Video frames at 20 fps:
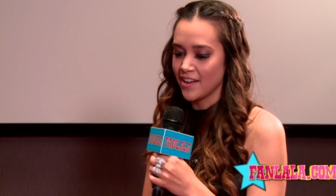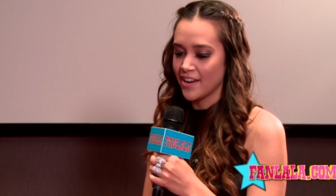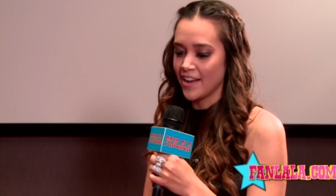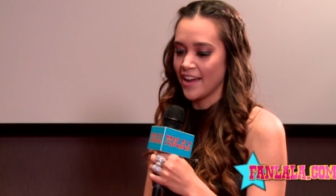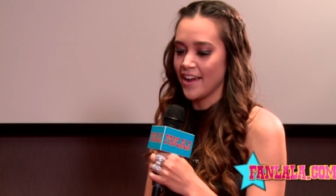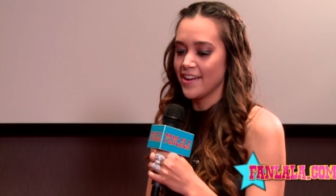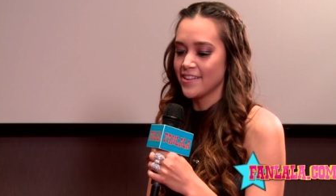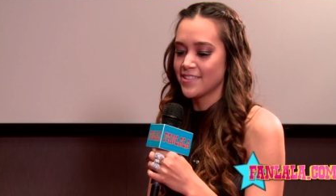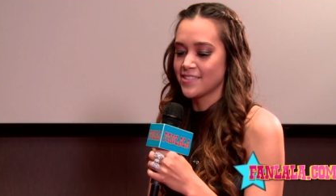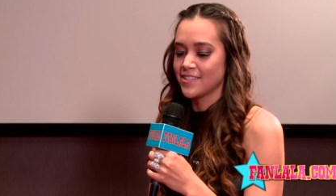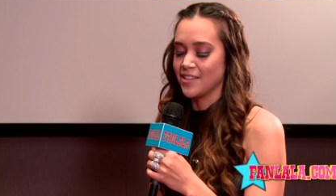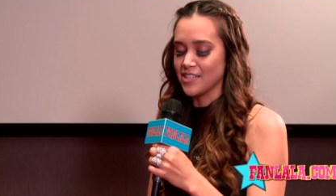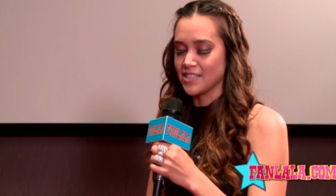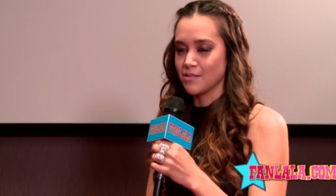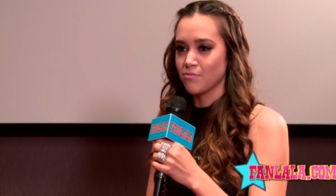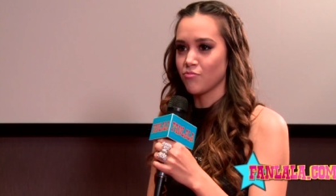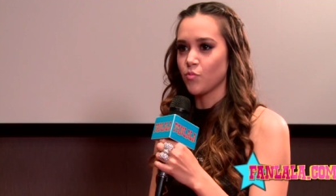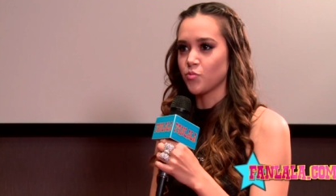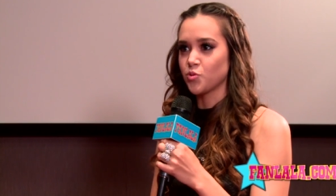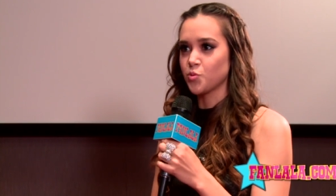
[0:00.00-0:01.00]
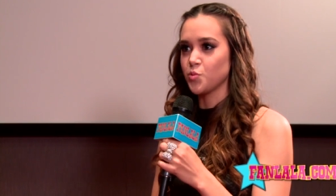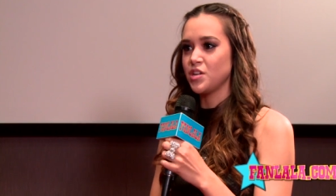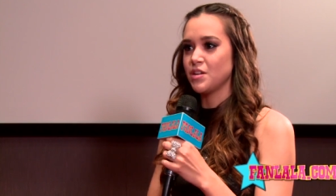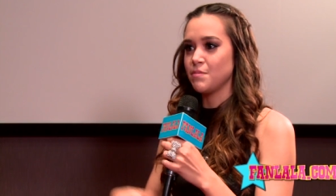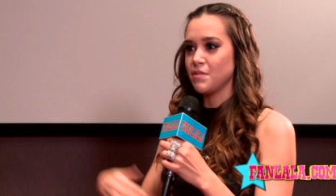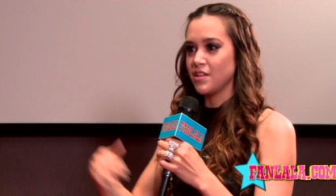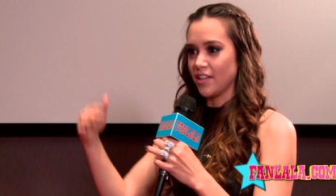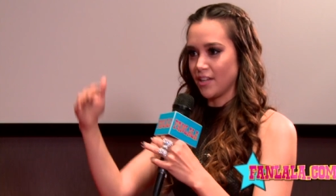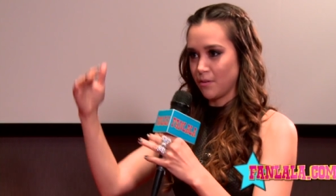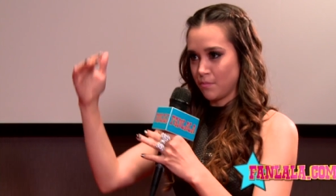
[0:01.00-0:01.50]
and I saw someone
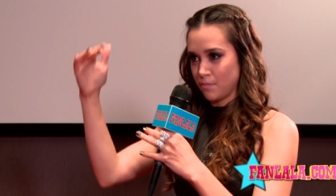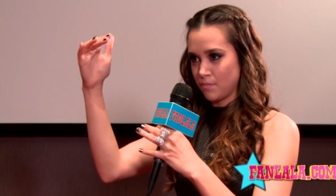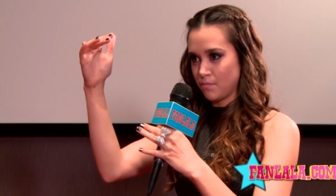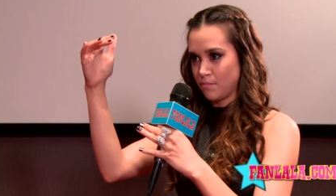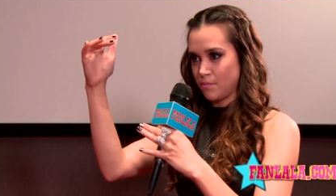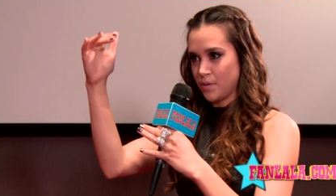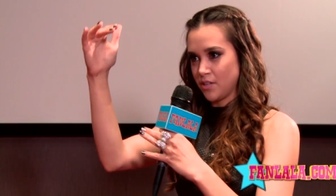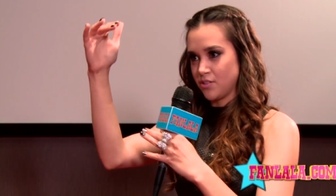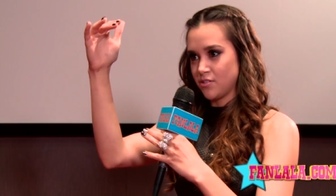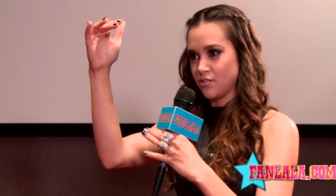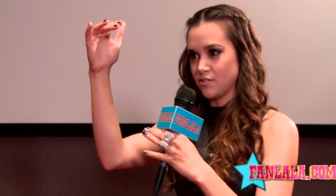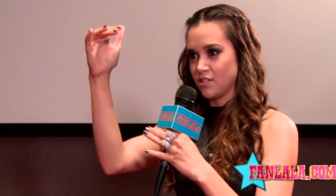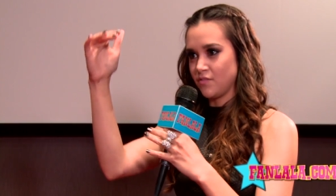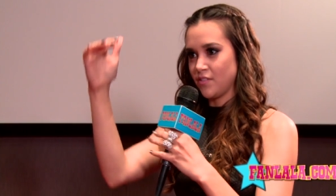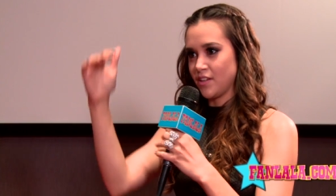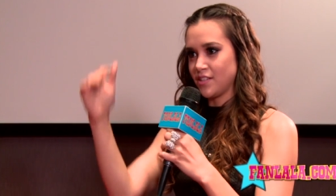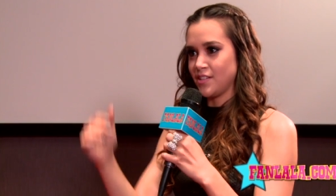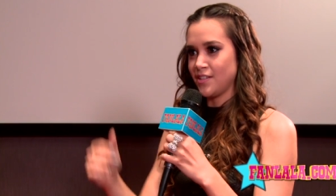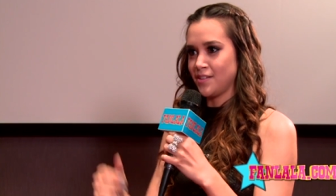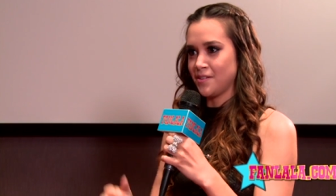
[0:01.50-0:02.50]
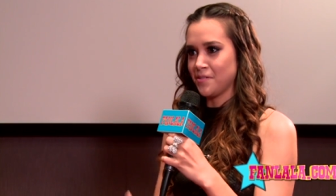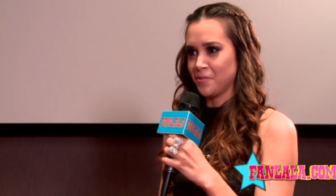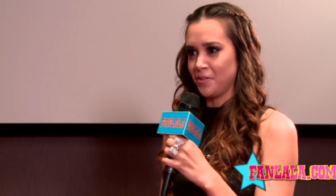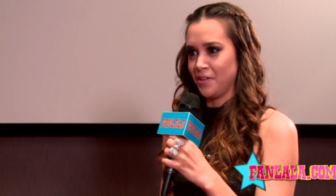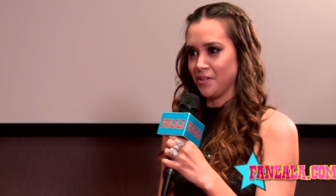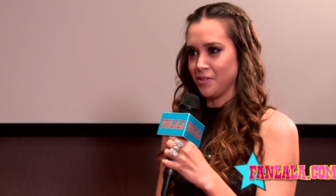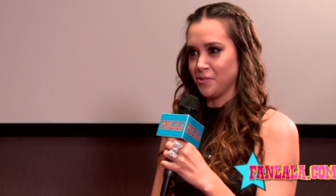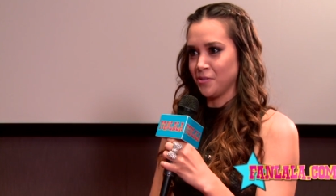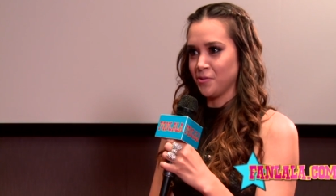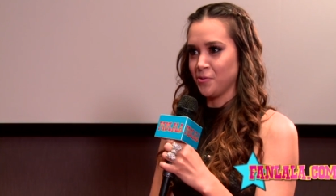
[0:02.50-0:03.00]
tweeting me like pictures of like Tina. They're
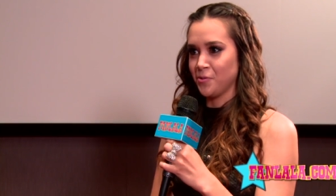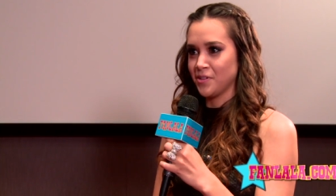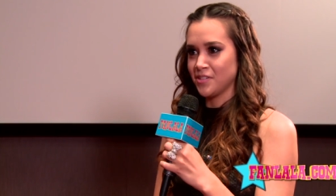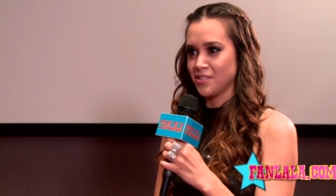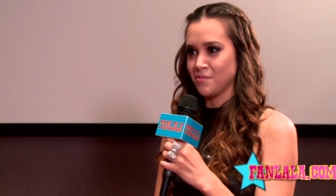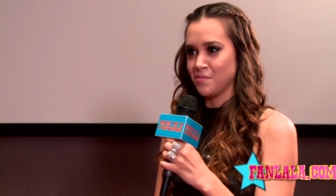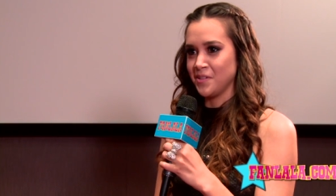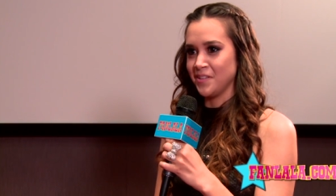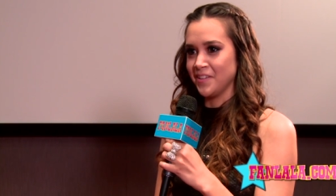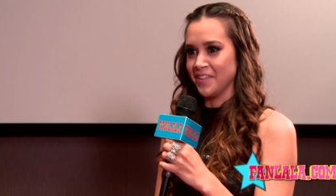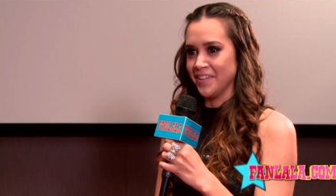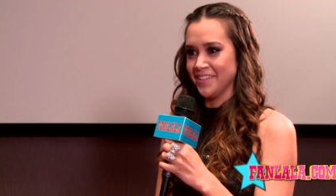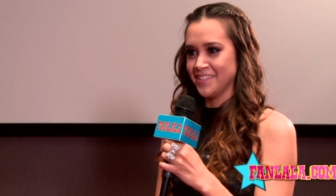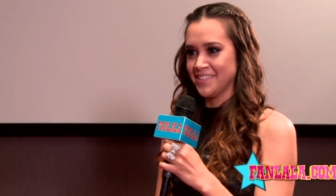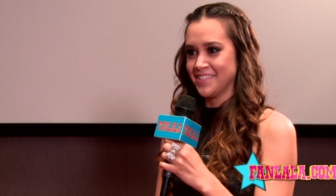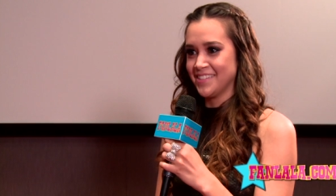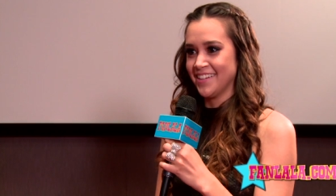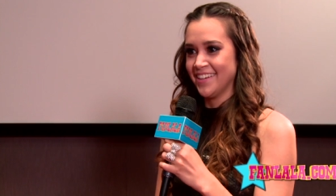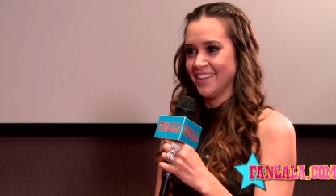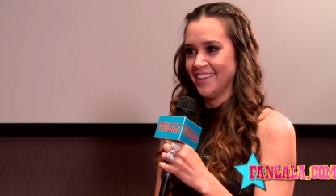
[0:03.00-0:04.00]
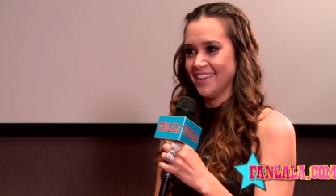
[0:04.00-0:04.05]
like, you're going to be this.